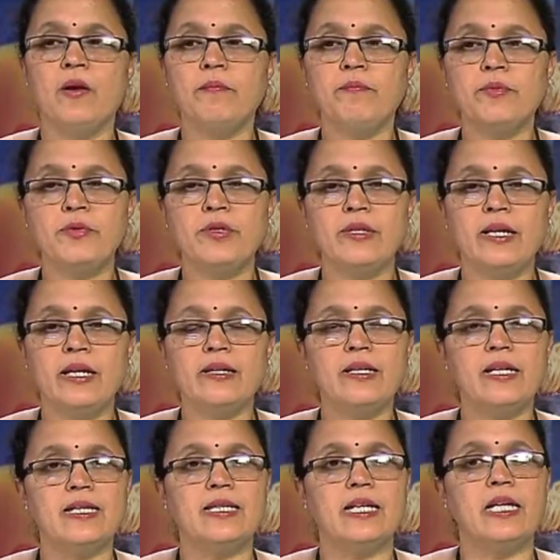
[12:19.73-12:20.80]
Butyrate
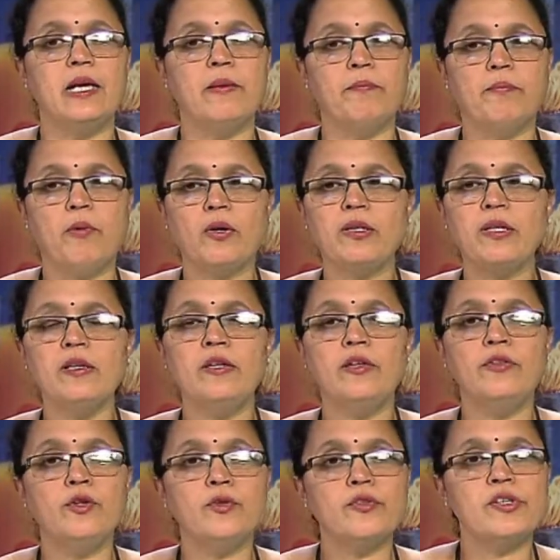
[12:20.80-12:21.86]
is an
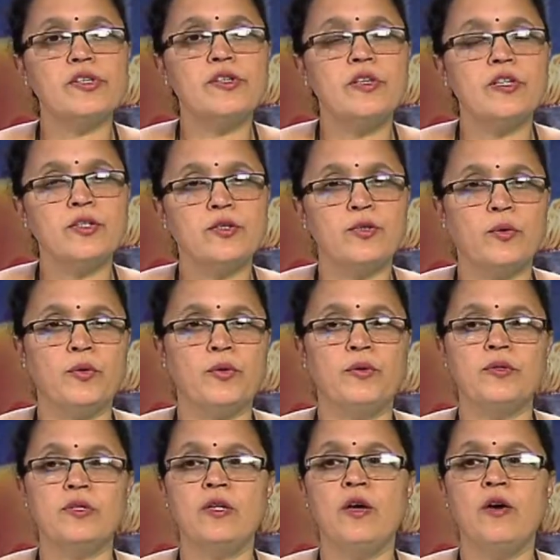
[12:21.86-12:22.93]
important nutritional
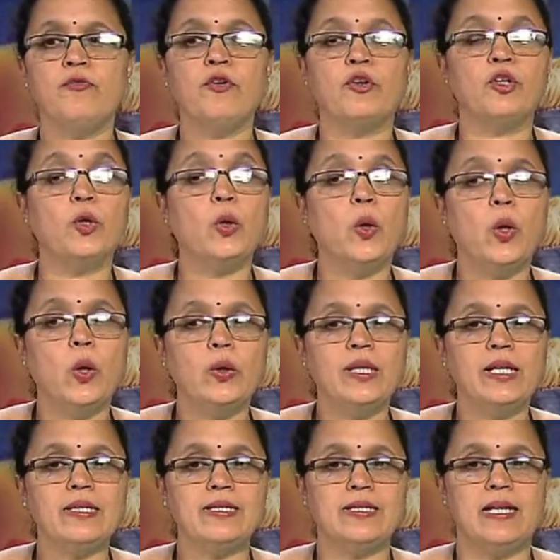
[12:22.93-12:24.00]
source for the
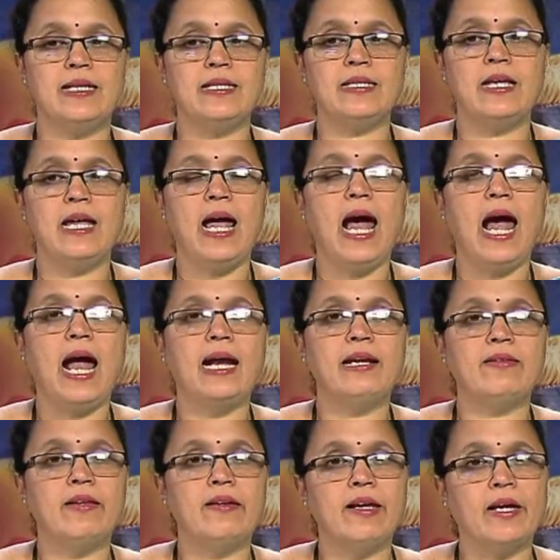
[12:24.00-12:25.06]
colonic cells
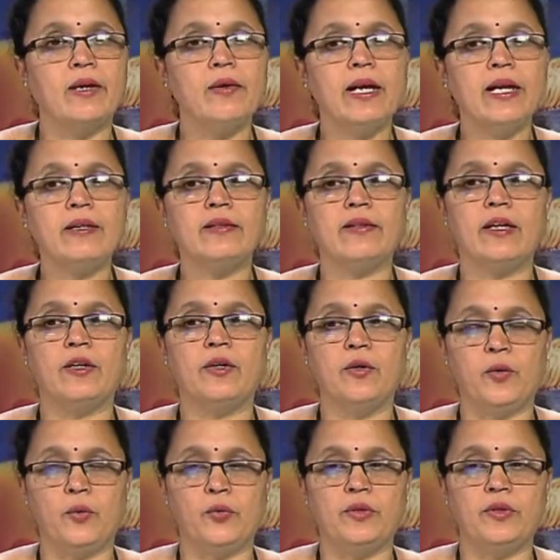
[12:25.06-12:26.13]
and they regulate their
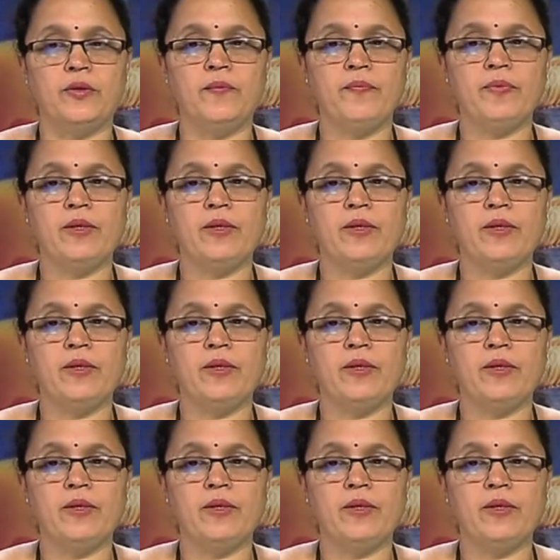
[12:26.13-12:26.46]
growth.